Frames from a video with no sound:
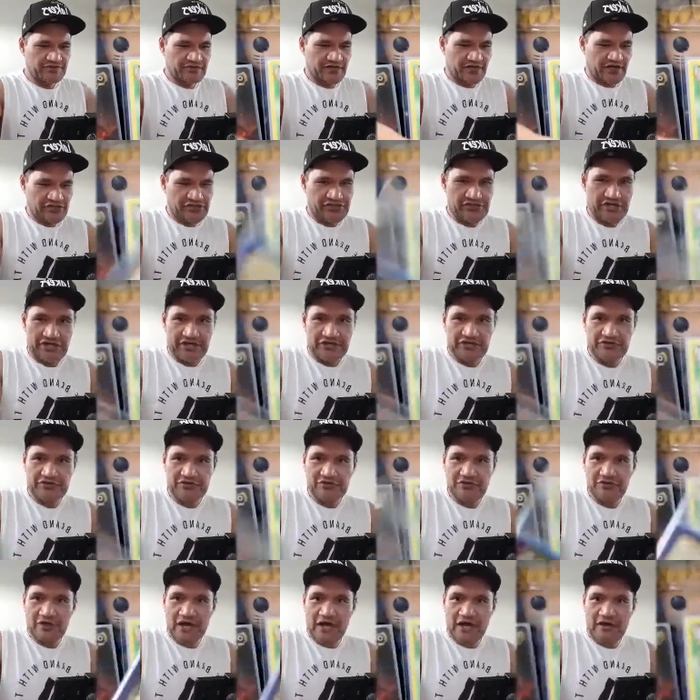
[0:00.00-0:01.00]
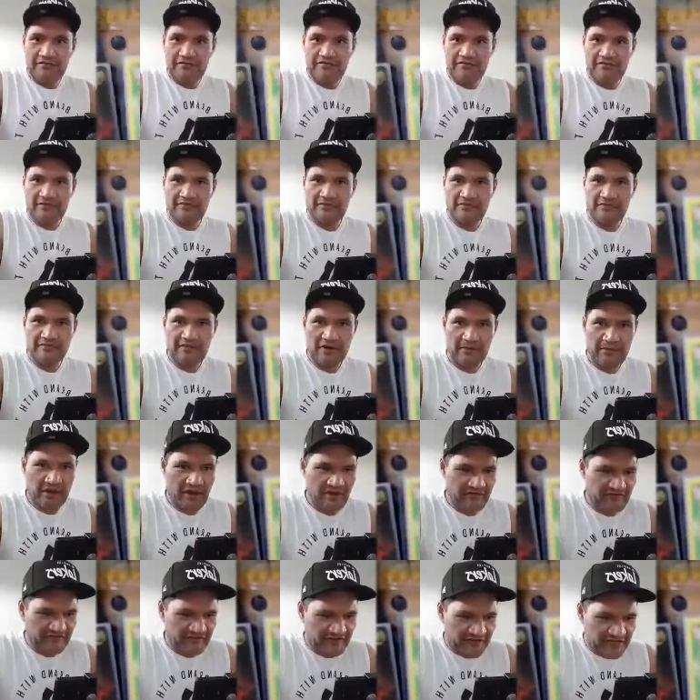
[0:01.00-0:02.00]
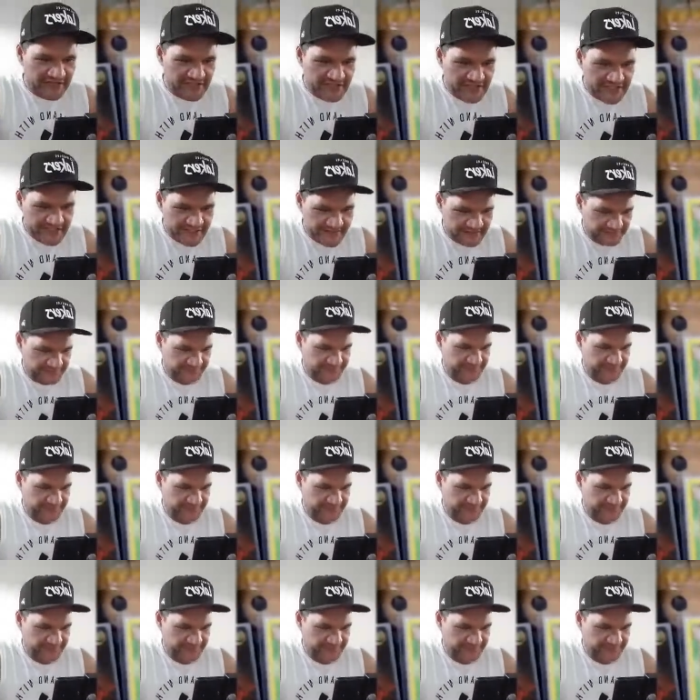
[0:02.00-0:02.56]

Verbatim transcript: Oh, shout out to um, my, my man Feds.